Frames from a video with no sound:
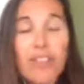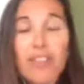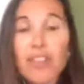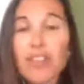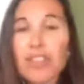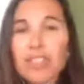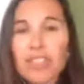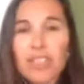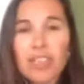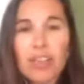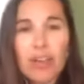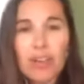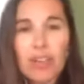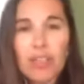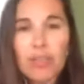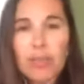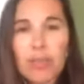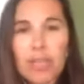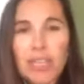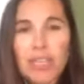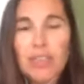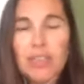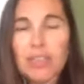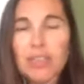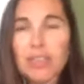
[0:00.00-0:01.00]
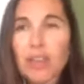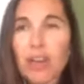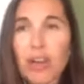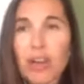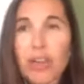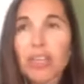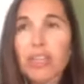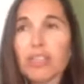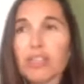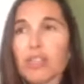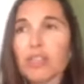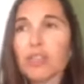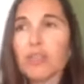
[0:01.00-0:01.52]
And this could also be
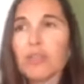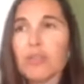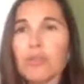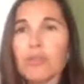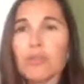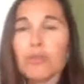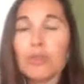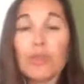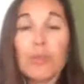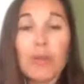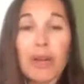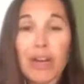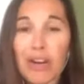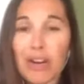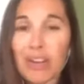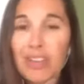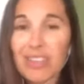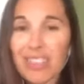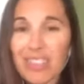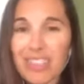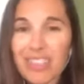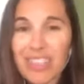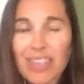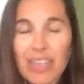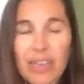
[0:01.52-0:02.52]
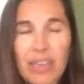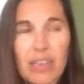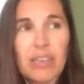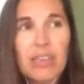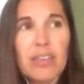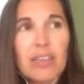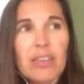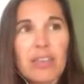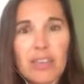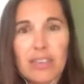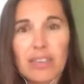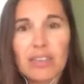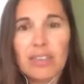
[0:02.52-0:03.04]
talking to new parents. Like,
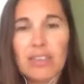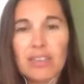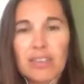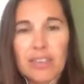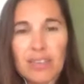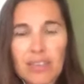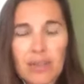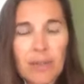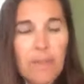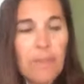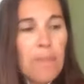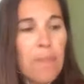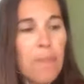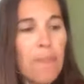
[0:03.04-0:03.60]
it is